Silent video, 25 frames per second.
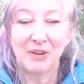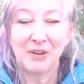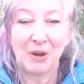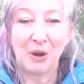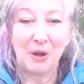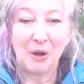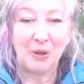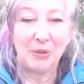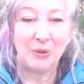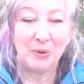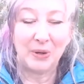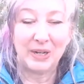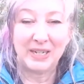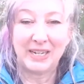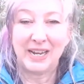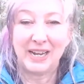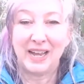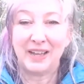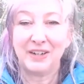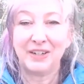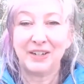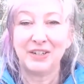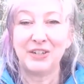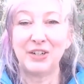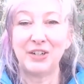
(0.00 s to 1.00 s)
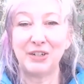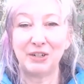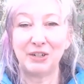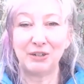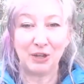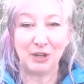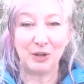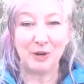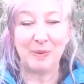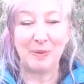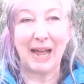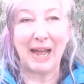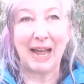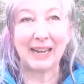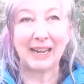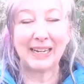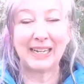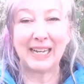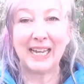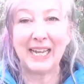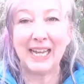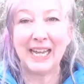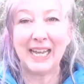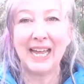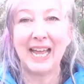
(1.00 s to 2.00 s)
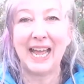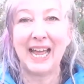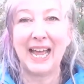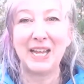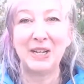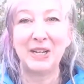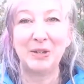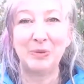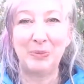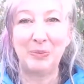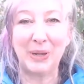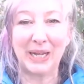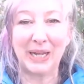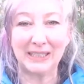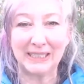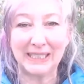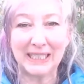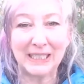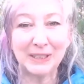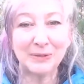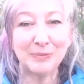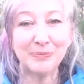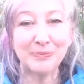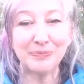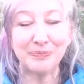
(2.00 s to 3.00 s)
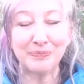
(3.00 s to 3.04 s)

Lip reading: all the way down into your low back and the belly,